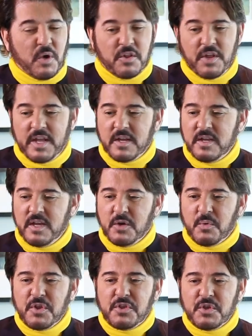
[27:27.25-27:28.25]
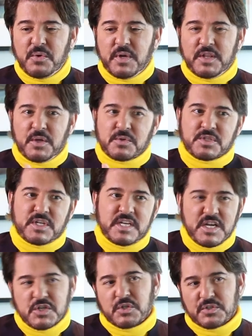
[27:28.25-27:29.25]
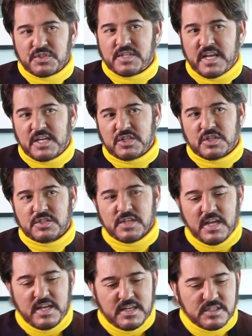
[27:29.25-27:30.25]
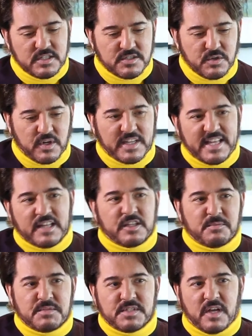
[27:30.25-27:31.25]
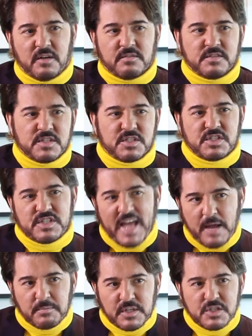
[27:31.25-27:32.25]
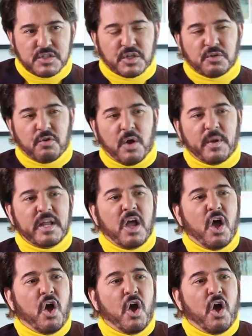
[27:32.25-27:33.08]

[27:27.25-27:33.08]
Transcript: Are they with you in those initial stages to sort of get themselves established and growing?